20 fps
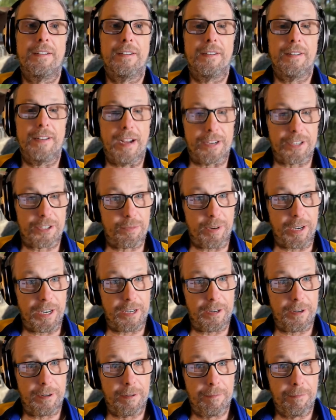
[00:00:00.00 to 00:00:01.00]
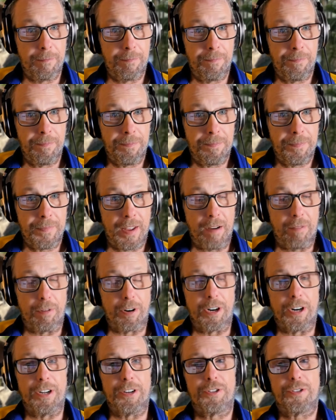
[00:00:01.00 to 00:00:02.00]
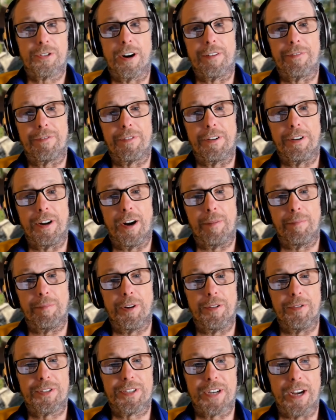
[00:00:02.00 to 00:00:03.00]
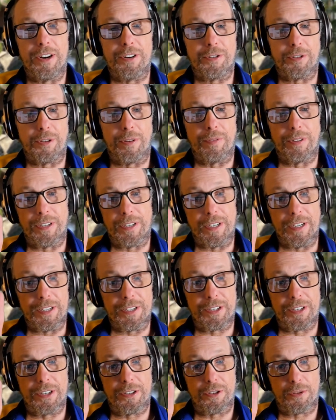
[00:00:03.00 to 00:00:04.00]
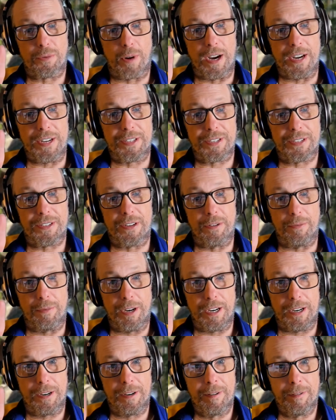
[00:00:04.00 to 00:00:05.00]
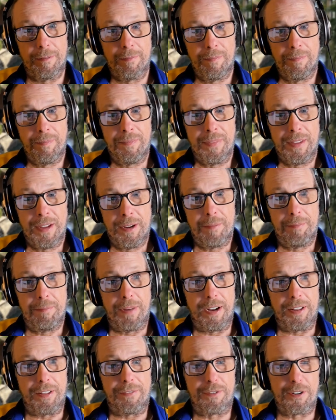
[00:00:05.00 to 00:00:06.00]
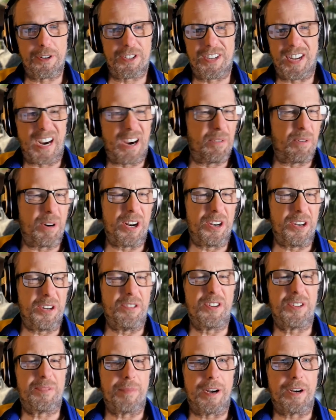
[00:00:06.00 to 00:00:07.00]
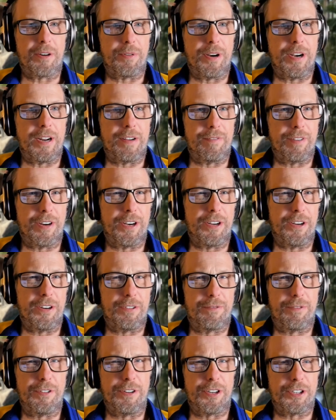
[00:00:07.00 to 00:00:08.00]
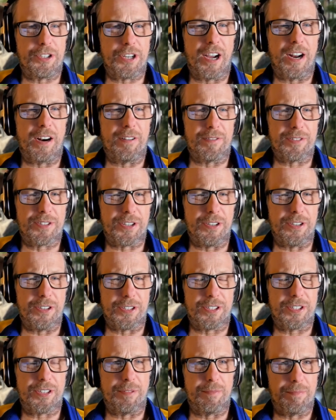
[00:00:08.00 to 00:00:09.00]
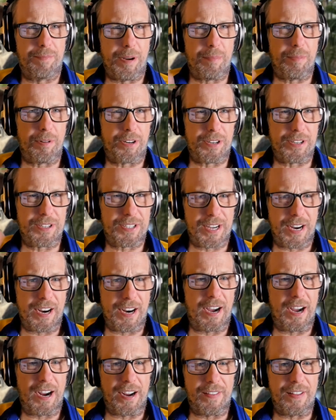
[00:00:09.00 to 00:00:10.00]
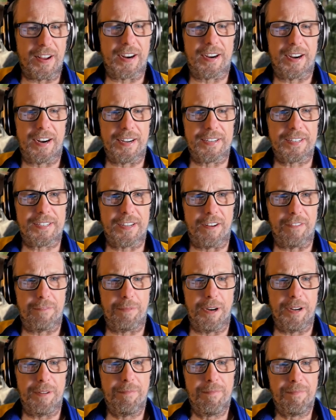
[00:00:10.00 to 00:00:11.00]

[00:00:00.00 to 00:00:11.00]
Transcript: next week. And we're going to try for an upload schedule of at least twice a week. But the first thing I want to do is my greeting video for the channel. So just so people can say hi and that kind of stuff, but